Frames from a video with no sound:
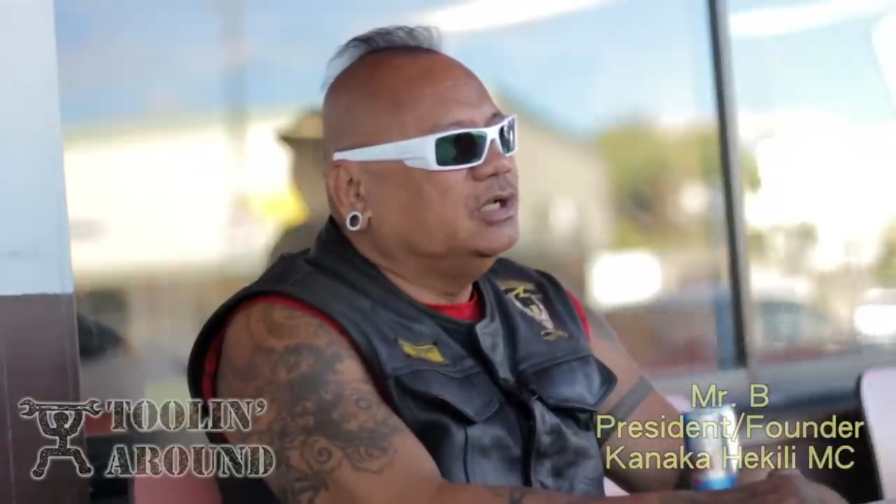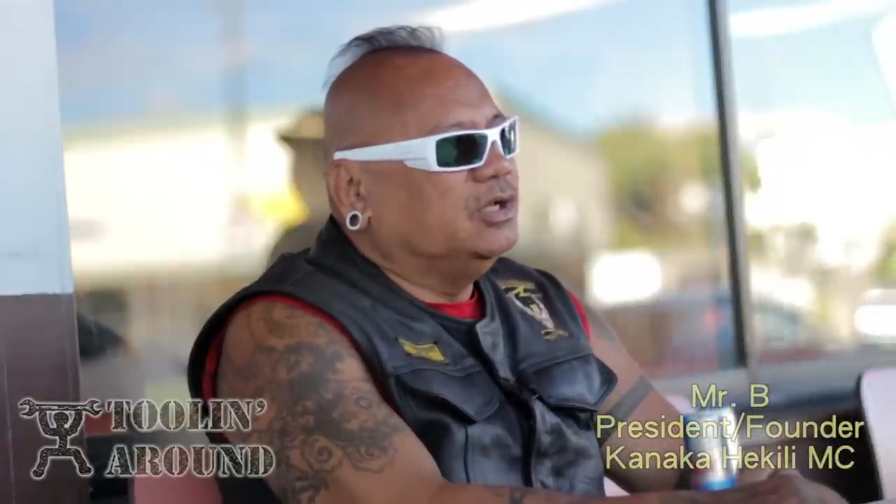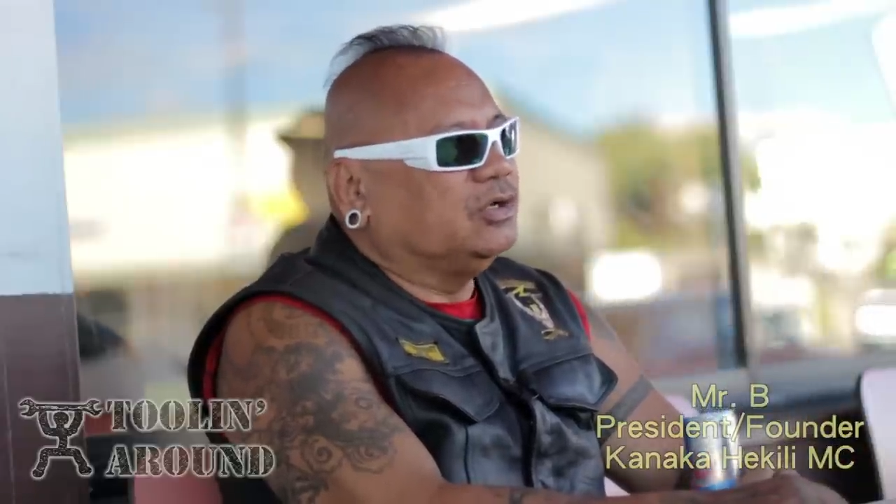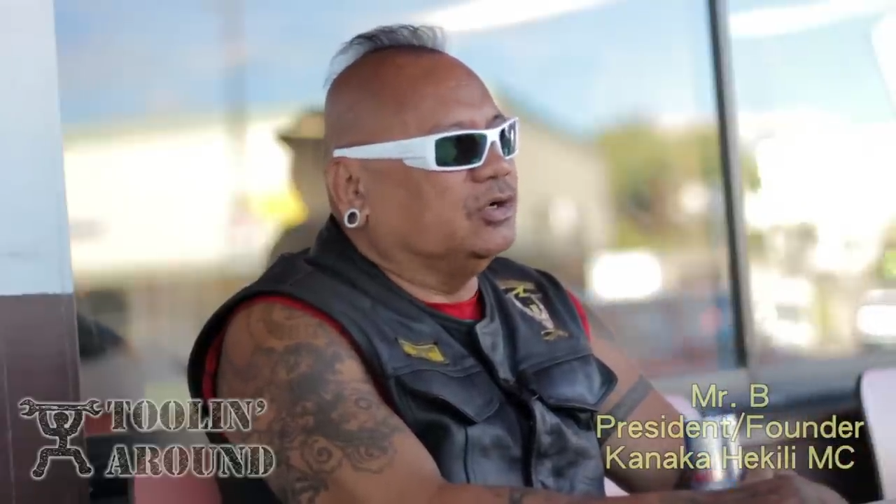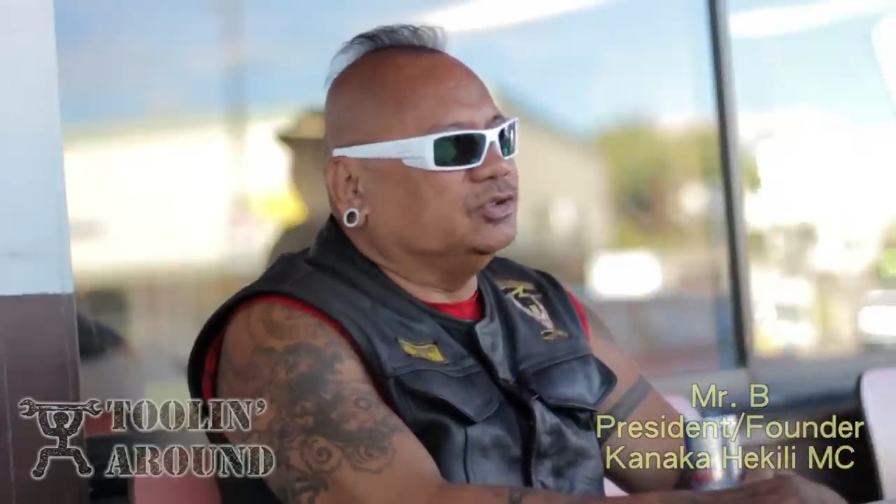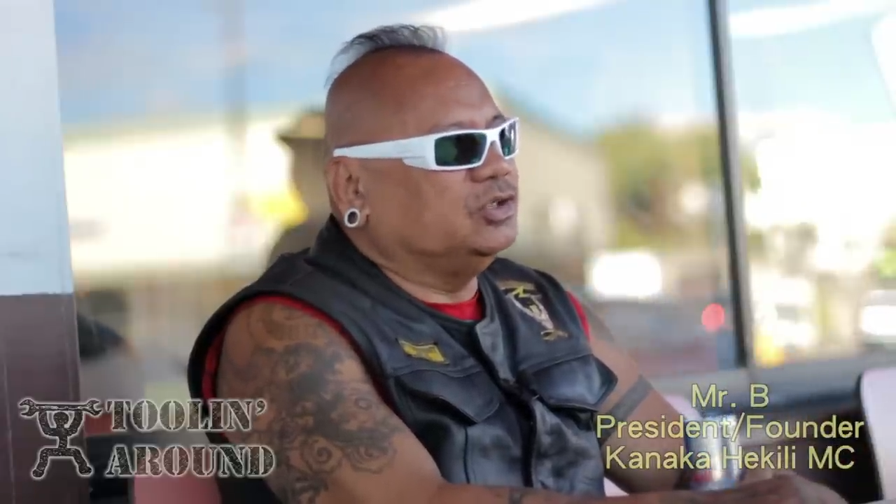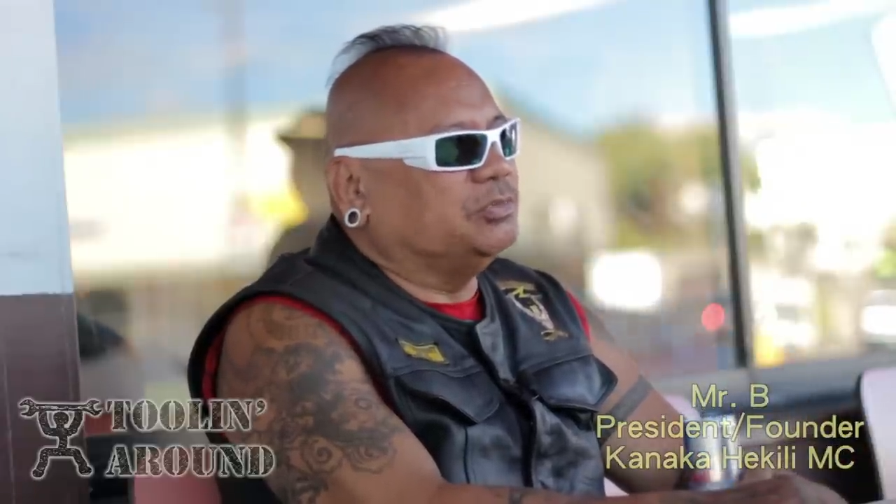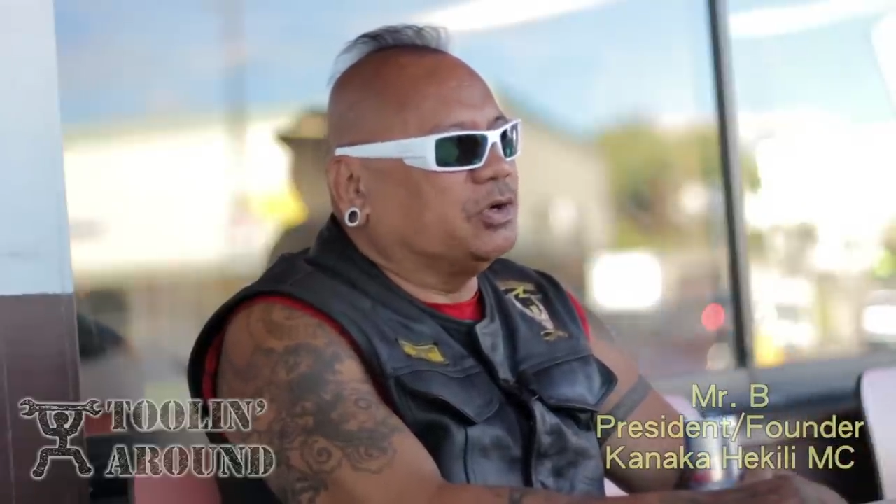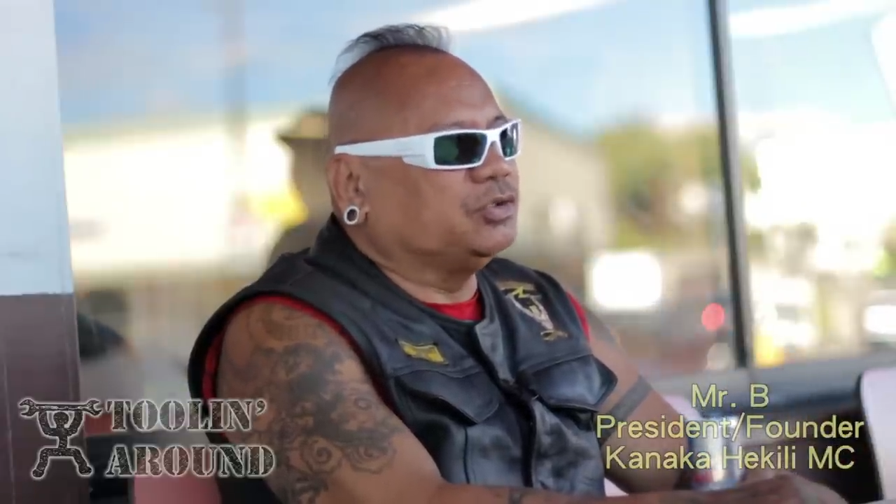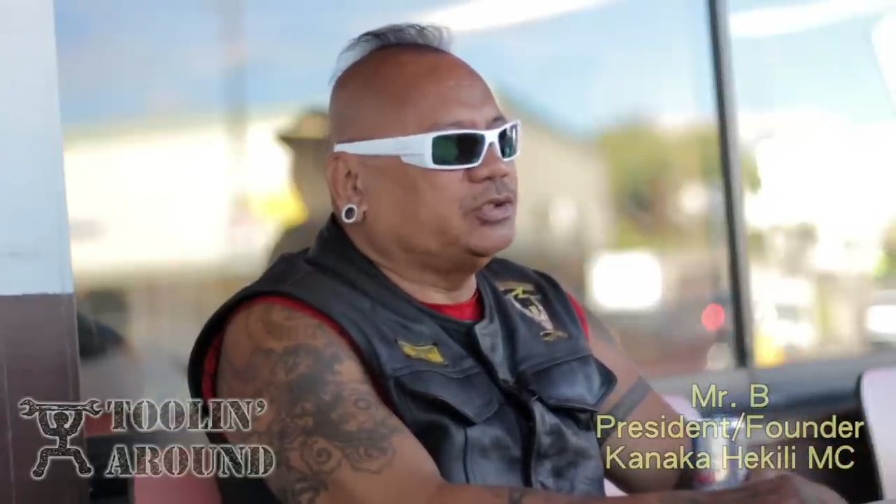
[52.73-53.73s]
Because, you
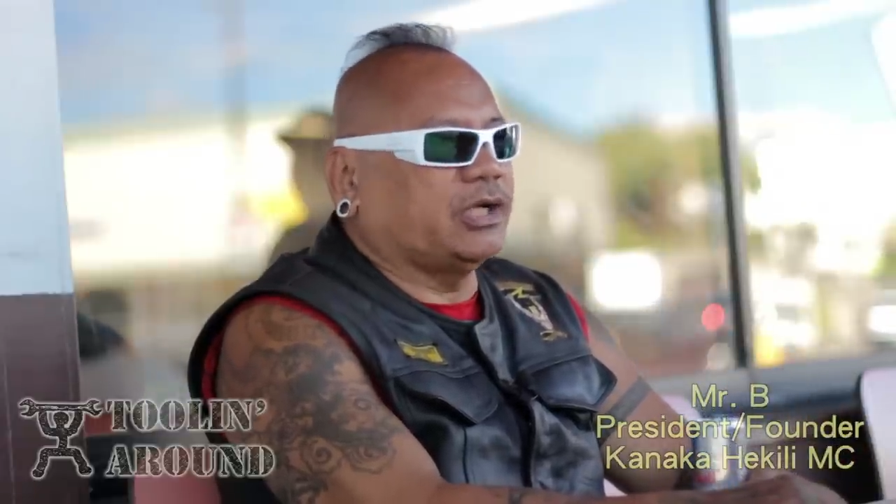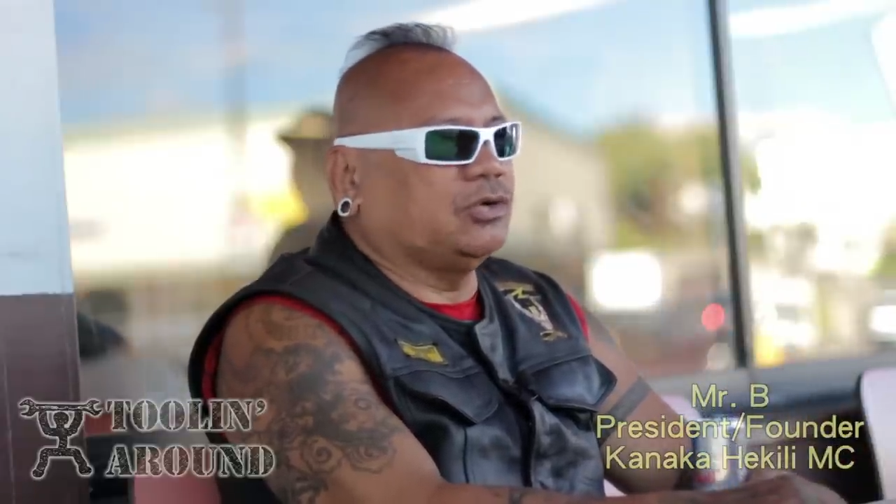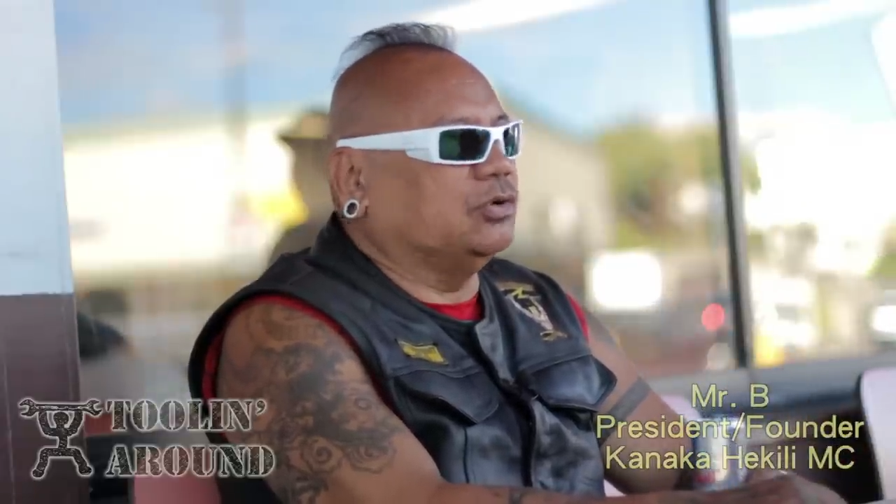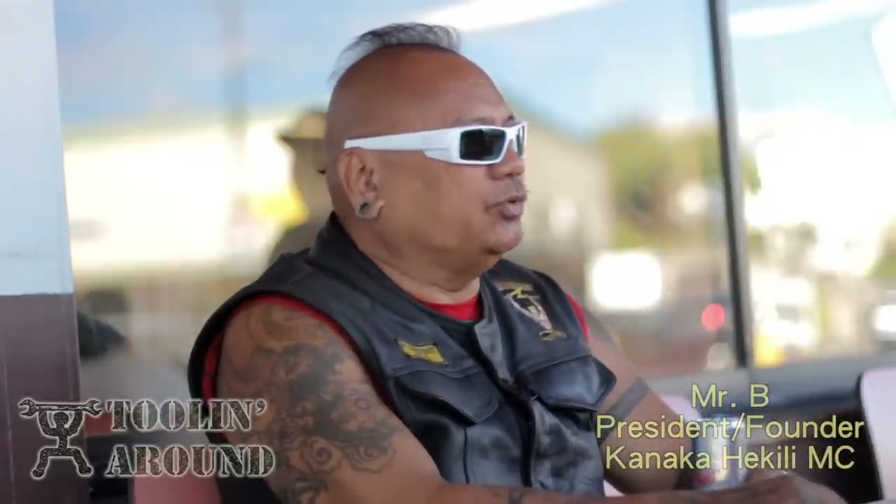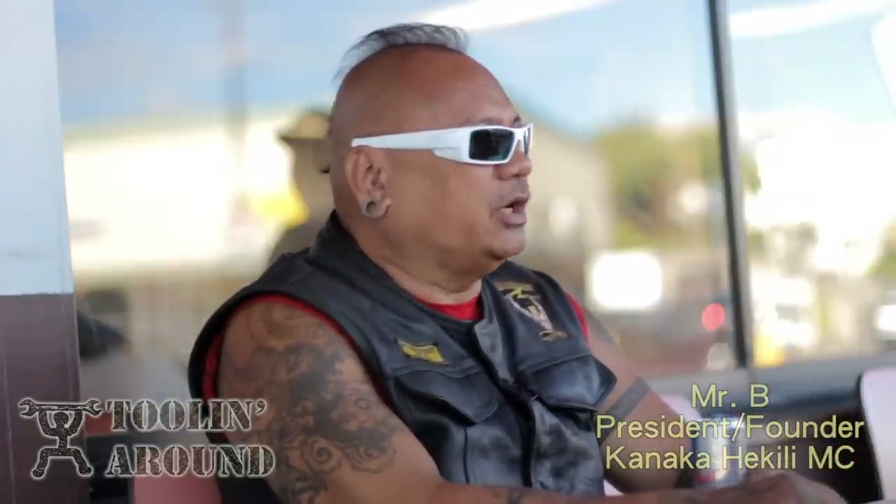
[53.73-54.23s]
know, motorcycle,